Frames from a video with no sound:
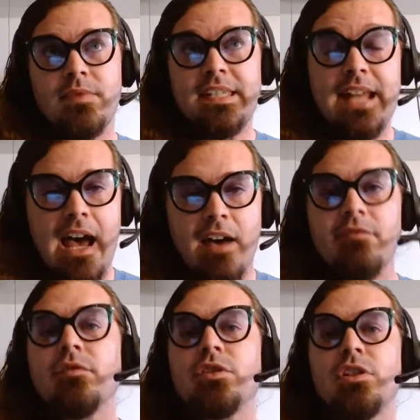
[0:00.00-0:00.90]

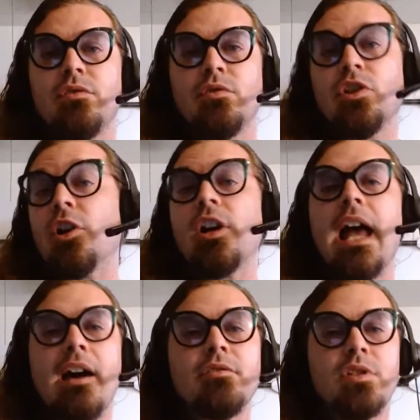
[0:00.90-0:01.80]
staff, to learn
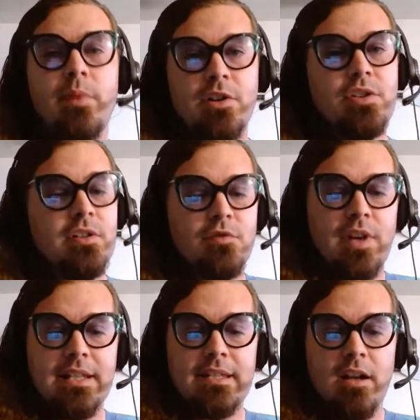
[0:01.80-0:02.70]
how to better serve
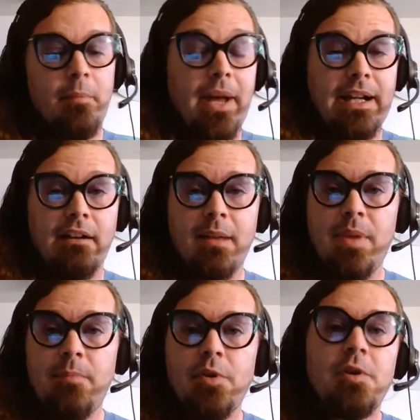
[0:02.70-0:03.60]
trans and non-binary
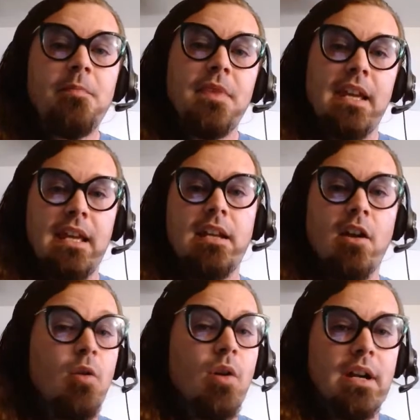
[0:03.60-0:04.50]
people in
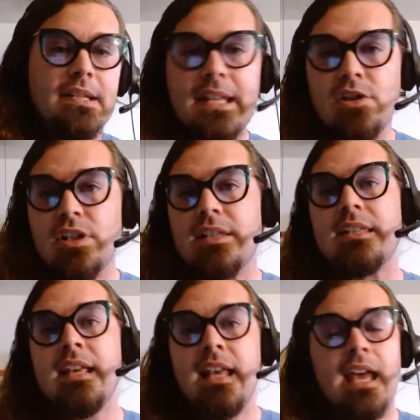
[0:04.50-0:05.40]
our
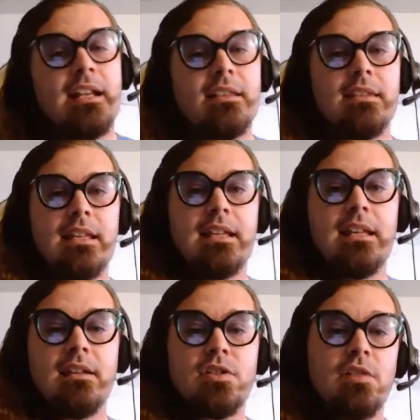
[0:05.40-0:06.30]
organizations and in
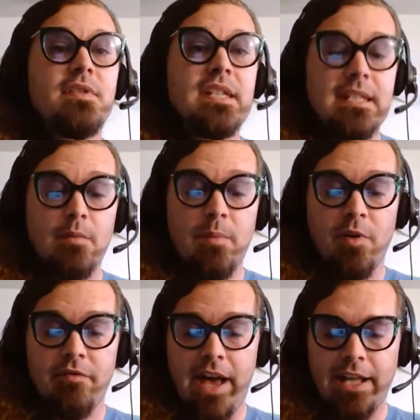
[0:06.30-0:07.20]
the services that we
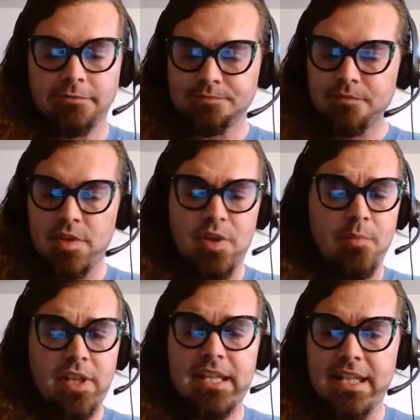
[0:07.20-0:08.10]
provide. So
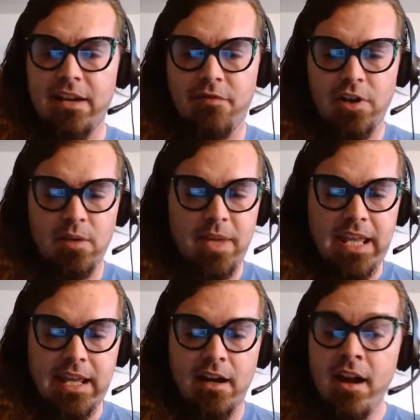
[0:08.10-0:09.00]
I'm really excited for you to be
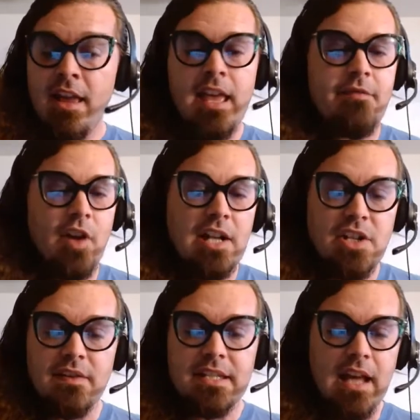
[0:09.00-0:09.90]
here. If you're
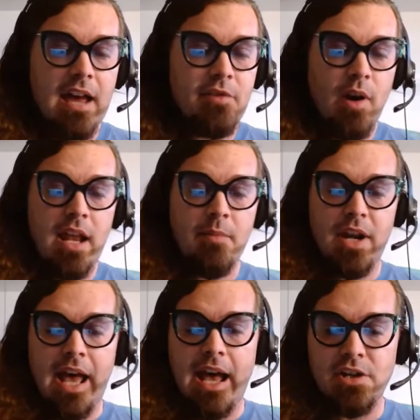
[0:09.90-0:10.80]
catching this live, go ahead and
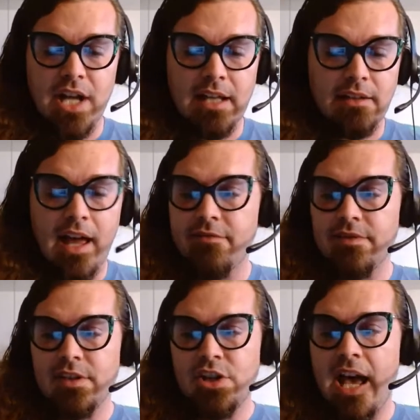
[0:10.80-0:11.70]
put a hashtag live
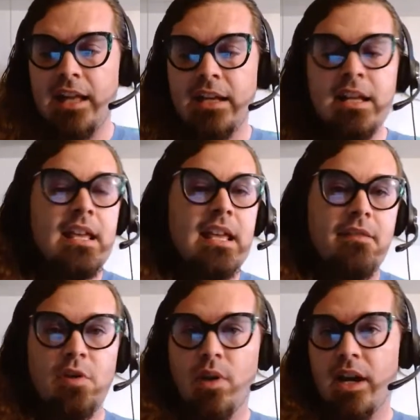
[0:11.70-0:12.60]
in the chat.
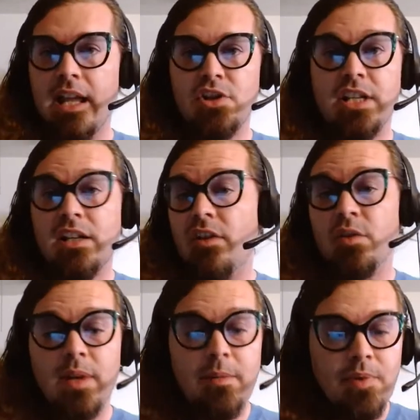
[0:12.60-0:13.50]
If you are catching it on
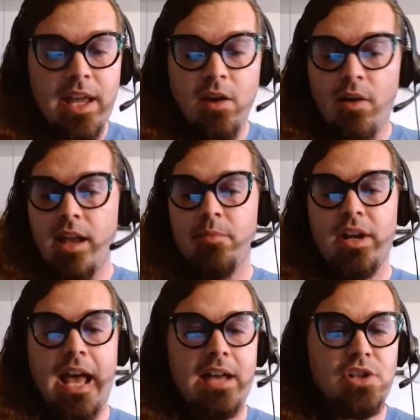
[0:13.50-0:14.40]
the replay, go ahead and
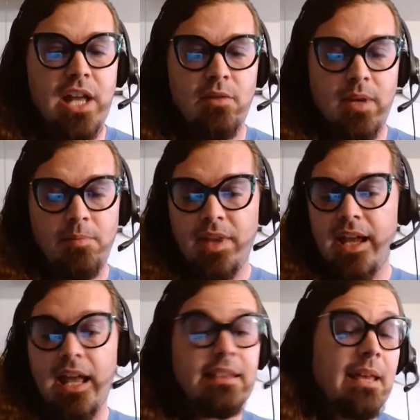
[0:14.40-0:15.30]
put a hashtag
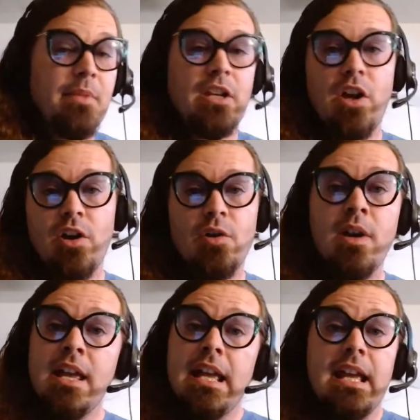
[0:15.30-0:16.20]
replay and let me
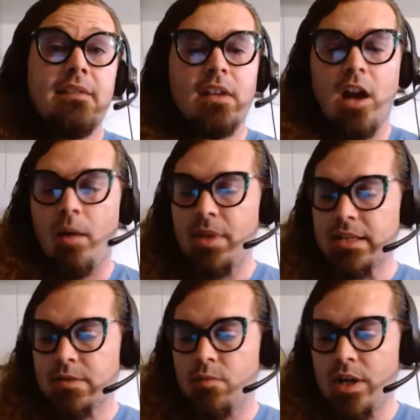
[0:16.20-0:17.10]
know in the
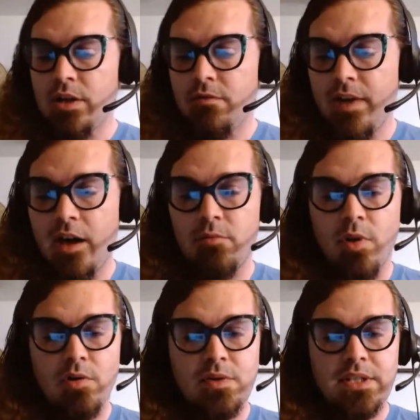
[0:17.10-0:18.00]
comments what you found
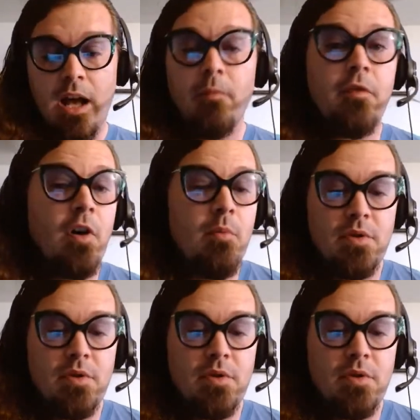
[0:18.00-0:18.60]
most helpful,